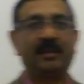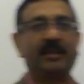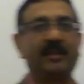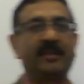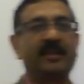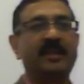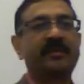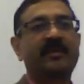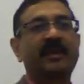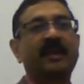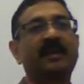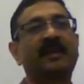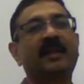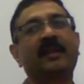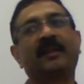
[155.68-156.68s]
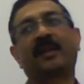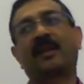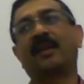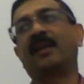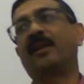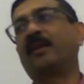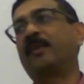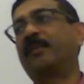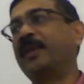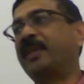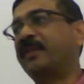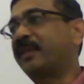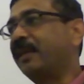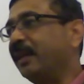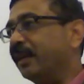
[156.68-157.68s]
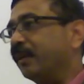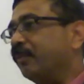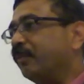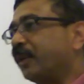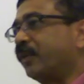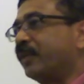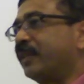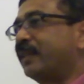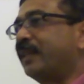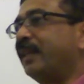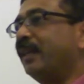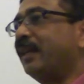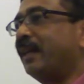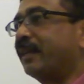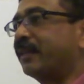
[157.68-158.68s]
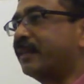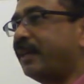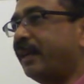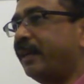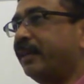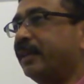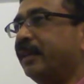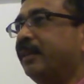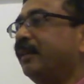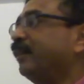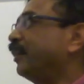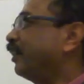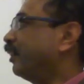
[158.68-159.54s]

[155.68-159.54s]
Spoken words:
is different than the color of the skin? Because the skin has keratin,